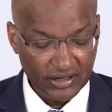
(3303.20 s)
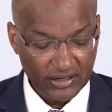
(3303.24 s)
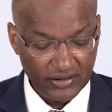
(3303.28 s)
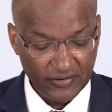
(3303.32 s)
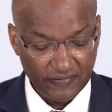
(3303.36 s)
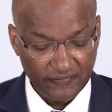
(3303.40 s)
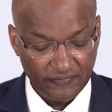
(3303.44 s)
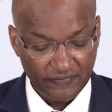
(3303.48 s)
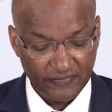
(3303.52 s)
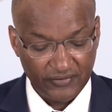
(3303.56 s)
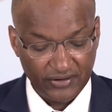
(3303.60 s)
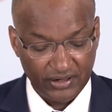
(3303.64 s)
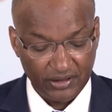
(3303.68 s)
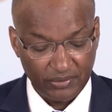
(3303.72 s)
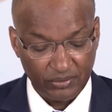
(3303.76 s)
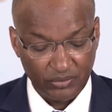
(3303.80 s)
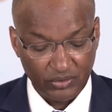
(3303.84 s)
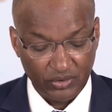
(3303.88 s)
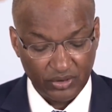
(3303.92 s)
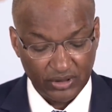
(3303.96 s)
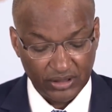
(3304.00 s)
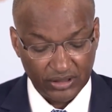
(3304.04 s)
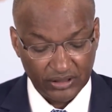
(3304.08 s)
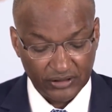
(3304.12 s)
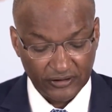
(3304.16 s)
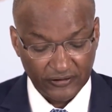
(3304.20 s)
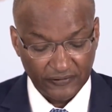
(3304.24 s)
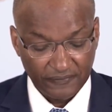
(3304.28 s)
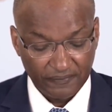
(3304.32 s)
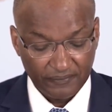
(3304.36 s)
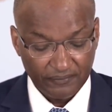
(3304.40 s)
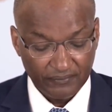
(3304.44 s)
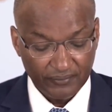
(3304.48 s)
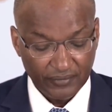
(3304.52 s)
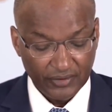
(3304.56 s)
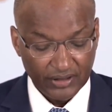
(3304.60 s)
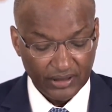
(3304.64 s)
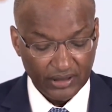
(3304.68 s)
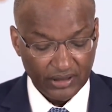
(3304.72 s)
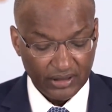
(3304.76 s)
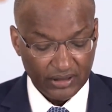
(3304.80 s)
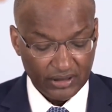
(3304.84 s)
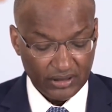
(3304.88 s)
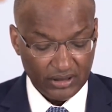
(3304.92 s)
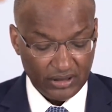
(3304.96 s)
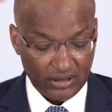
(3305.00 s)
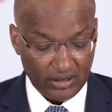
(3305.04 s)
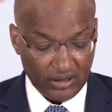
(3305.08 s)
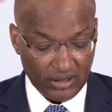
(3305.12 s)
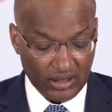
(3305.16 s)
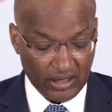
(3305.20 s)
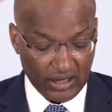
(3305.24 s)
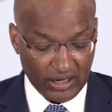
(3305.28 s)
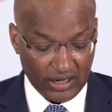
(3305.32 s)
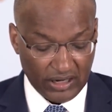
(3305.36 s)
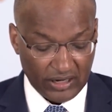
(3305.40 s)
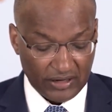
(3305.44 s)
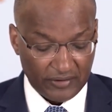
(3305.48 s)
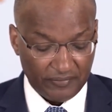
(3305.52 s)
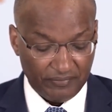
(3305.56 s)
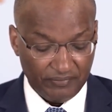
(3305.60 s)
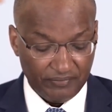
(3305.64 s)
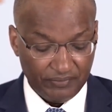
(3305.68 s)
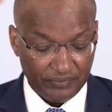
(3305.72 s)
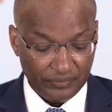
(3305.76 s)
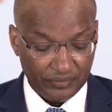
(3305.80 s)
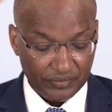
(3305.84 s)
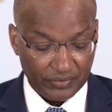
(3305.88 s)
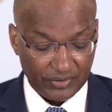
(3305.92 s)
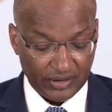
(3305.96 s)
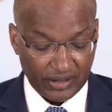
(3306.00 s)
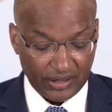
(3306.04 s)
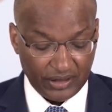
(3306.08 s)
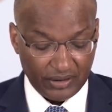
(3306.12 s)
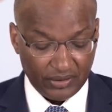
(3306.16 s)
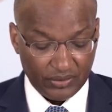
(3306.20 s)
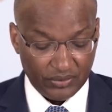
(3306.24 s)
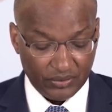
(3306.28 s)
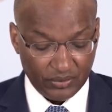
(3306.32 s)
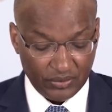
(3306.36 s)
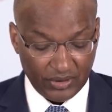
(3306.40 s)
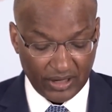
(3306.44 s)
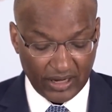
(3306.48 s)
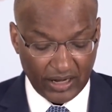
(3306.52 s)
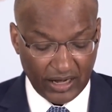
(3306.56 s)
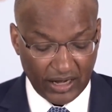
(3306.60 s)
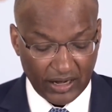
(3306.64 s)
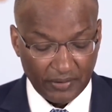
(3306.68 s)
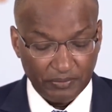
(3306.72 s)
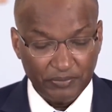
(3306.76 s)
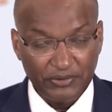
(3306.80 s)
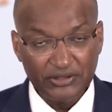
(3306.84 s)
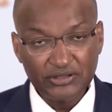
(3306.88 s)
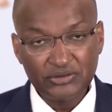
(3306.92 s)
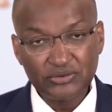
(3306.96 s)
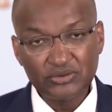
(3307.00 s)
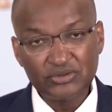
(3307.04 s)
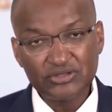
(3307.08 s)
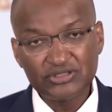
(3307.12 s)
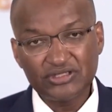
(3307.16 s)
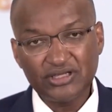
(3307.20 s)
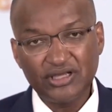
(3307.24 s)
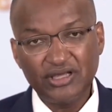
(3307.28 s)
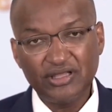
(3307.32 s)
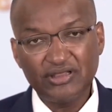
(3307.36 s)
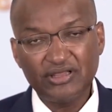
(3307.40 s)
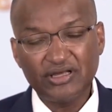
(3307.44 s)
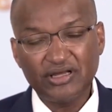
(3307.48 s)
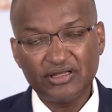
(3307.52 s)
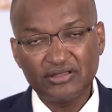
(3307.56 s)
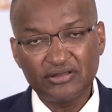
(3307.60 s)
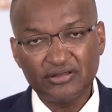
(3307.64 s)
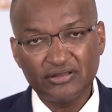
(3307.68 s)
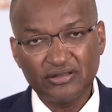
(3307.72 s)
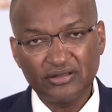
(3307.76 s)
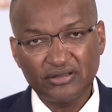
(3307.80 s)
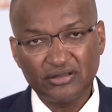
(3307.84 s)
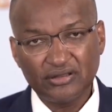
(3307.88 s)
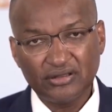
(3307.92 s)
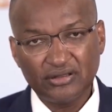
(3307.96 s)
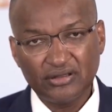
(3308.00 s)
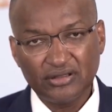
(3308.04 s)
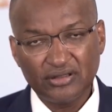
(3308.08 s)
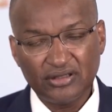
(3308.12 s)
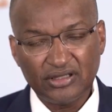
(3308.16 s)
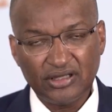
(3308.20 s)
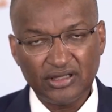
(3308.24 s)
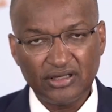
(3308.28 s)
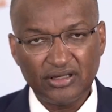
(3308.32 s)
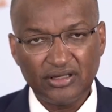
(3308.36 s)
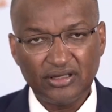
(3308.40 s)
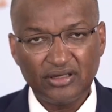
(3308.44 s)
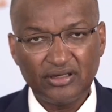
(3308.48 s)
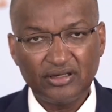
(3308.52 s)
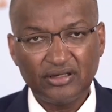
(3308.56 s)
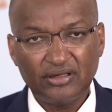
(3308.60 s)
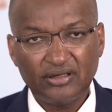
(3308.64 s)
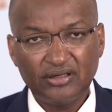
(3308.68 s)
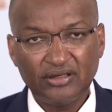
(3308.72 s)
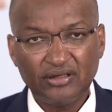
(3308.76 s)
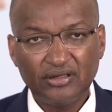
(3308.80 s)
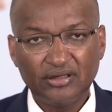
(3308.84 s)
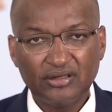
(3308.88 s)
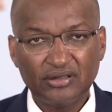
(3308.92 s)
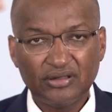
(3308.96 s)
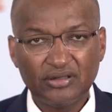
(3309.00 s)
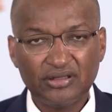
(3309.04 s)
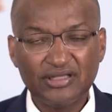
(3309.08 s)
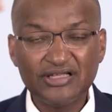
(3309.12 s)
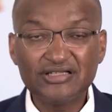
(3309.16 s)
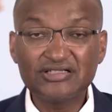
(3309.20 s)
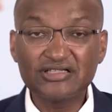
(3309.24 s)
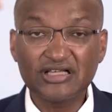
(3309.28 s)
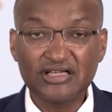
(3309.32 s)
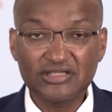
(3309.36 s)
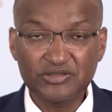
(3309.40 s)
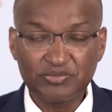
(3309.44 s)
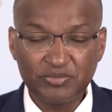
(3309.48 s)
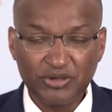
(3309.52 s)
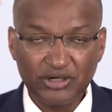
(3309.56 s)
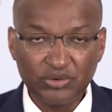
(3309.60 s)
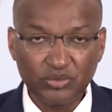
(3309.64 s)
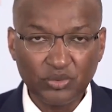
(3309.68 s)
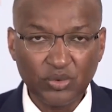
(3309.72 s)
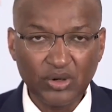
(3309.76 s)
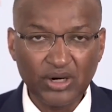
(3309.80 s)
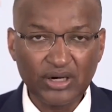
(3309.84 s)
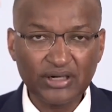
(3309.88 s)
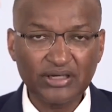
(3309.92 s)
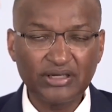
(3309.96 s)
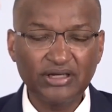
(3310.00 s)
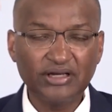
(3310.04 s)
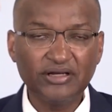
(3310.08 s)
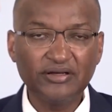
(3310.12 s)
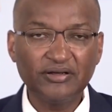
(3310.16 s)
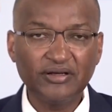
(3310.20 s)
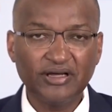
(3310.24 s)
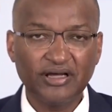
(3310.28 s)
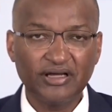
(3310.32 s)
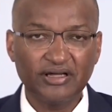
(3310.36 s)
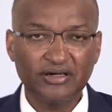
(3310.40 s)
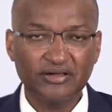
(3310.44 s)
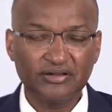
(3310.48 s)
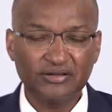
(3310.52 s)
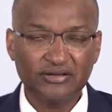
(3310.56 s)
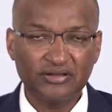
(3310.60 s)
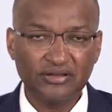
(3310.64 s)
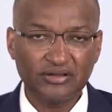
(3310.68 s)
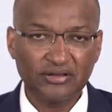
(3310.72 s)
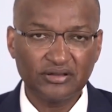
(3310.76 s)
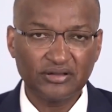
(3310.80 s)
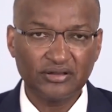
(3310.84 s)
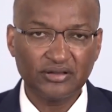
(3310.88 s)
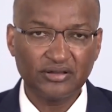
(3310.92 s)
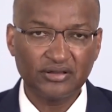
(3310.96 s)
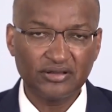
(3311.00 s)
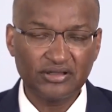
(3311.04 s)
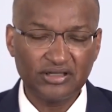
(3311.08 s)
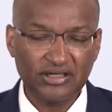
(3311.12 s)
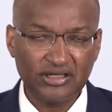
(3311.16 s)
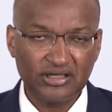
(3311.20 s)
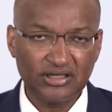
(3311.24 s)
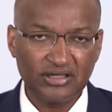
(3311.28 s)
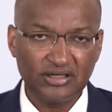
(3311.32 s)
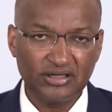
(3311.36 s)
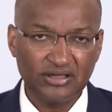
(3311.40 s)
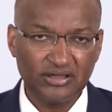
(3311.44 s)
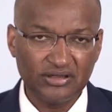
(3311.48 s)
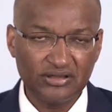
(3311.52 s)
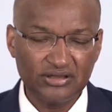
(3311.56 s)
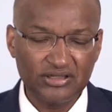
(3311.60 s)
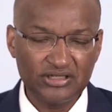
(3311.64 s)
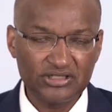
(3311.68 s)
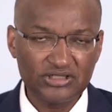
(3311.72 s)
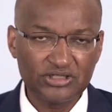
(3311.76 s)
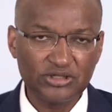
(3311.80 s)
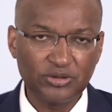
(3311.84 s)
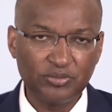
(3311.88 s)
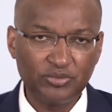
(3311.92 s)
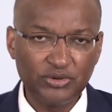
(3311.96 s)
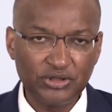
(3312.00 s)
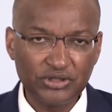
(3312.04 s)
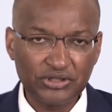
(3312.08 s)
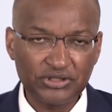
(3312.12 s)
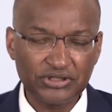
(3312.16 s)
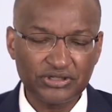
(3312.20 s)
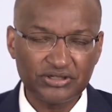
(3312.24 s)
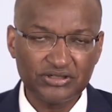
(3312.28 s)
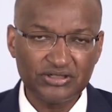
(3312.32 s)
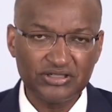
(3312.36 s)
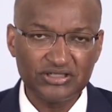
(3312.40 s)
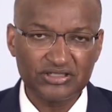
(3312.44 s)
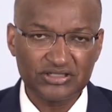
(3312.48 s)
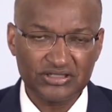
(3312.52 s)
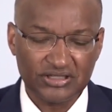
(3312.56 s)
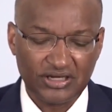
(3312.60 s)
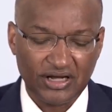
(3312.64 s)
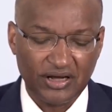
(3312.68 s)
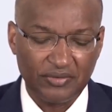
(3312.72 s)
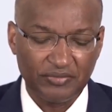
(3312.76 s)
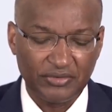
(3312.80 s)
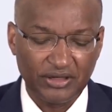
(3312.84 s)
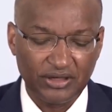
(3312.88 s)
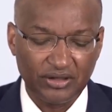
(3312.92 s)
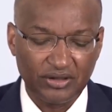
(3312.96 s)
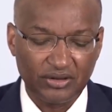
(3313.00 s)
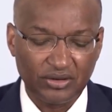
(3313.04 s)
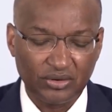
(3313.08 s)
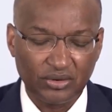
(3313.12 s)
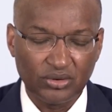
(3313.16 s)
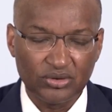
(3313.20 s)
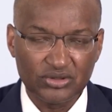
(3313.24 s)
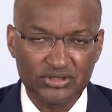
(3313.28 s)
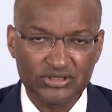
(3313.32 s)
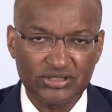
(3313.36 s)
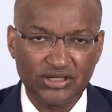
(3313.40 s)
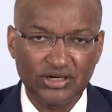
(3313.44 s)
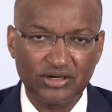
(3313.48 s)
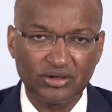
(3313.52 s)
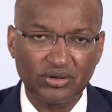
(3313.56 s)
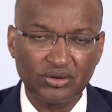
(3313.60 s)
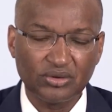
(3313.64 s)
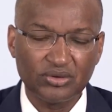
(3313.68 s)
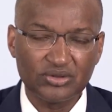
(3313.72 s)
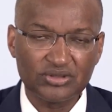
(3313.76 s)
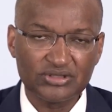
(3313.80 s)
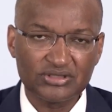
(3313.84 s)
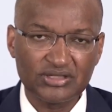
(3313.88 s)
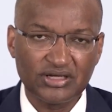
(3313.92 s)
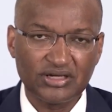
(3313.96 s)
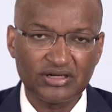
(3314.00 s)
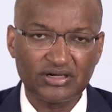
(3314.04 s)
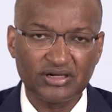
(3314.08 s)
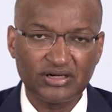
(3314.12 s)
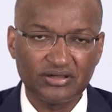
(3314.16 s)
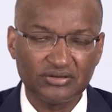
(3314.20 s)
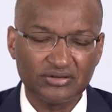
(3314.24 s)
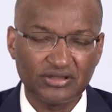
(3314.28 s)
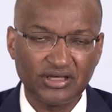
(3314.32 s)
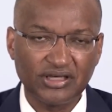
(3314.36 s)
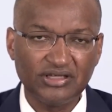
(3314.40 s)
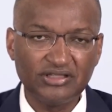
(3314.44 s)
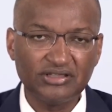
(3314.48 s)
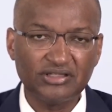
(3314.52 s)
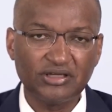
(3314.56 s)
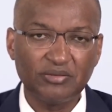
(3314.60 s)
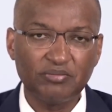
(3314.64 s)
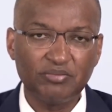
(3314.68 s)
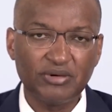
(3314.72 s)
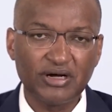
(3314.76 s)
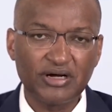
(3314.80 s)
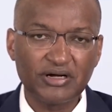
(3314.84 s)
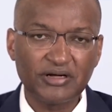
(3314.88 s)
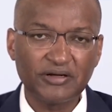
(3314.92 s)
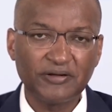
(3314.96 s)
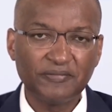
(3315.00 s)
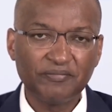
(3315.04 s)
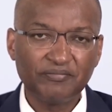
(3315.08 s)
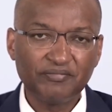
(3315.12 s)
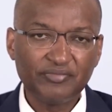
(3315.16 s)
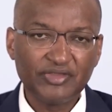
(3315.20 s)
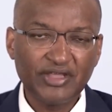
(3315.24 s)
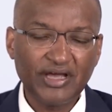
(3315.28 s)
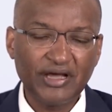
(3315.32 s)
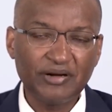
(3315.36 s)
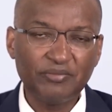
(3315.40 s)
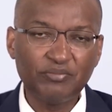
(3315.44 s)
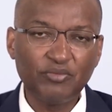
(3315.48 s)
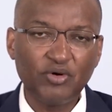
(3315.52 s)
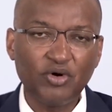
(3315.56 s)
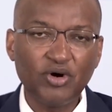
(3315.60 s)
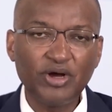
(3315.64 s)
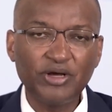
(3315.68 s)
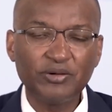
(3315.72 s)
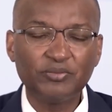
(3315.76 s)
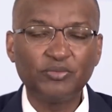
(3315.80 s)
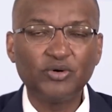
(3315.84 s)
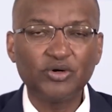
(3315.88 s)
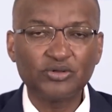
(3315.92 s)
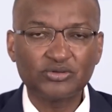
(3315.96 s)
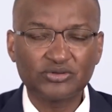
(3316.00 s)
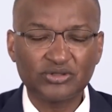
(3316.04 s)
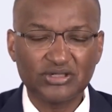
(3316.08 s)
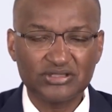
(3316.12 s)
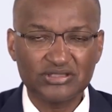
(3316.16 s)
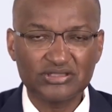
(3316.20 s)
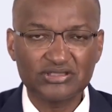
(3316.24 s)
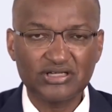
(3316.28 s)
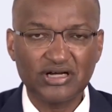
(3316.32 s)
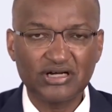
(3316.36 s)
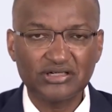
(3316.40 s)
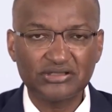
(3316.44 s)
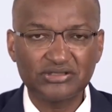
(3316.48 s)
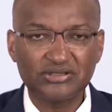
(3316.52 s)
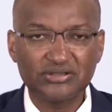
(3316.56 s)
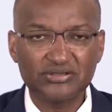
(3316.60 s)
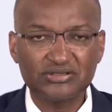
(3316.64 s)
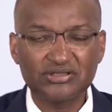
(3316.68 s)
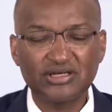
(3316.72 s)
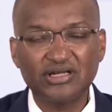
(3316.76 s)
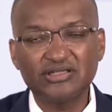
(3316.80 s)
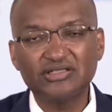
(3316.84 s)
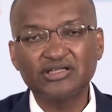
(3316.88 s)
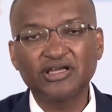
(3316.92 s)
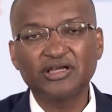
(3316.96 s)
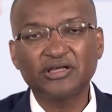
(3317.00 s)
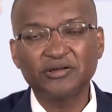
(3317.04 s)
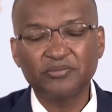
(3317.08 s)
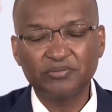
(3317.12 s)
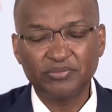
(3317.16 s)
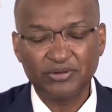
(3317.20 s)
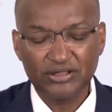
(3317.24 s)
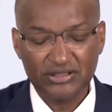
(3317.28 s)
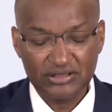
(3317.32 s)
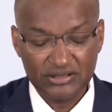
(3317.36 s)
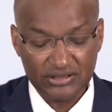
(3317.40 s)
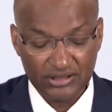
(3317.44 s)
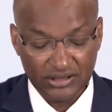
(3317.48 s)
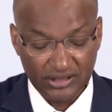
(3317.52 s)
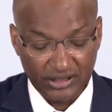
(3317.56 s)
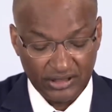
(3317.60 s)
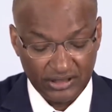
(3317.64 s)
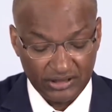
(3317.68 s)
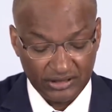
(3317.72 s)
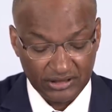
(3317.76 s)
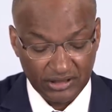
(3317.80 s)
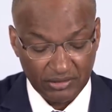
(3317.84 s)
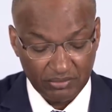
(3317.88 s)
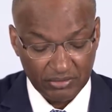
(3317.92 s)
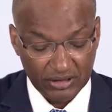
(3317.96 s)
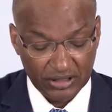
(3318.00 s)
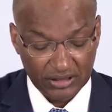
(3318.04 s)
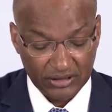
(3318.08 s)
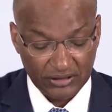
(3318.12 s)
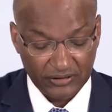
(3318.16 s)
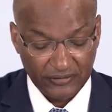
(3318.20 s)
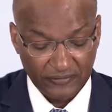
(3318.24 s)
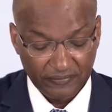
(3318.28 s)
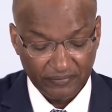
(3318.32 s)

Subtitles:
framework. We are happy to say that this has been working, and the distribution is coming closer and closer around the interbank, and more transactions are taking place in the interbank.